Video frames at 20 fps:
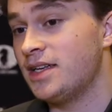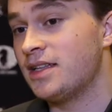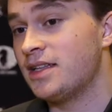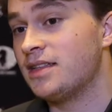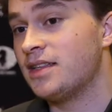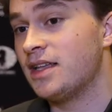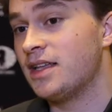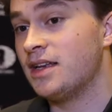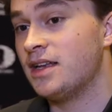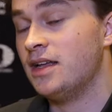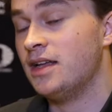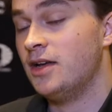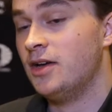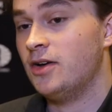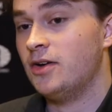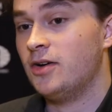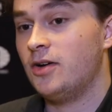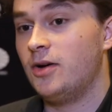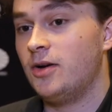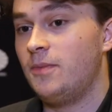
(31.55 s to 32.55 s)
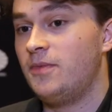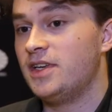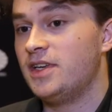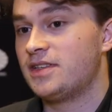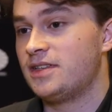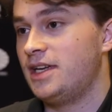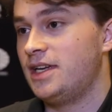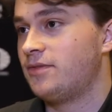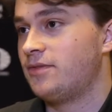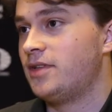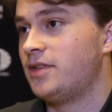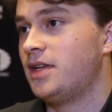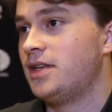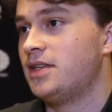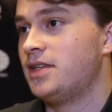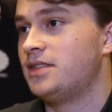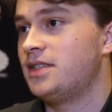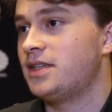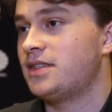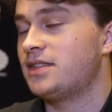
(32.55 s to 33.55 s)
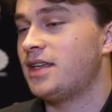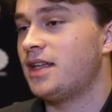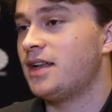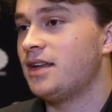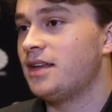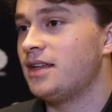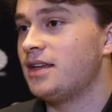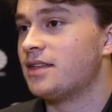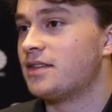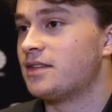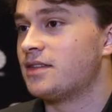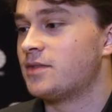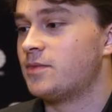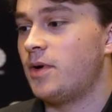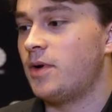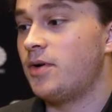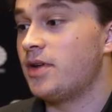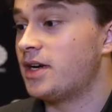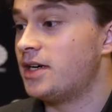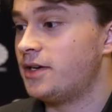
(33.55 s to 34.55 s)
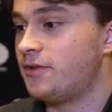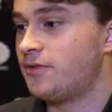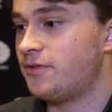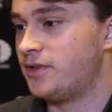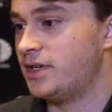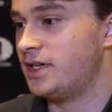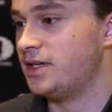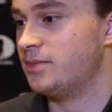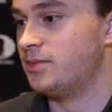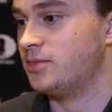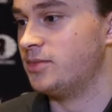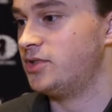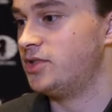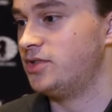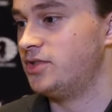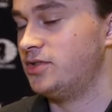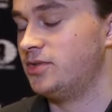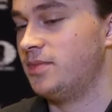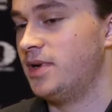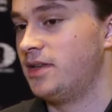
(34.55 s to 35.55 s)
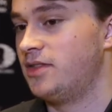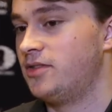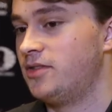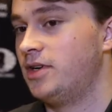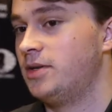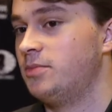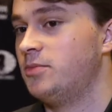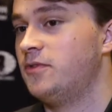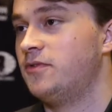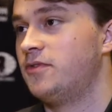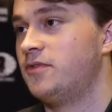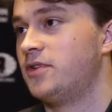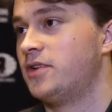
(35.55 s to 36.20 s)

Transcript: And then, obviously, after knight d6, suddenly it's very hard for him to make the right move.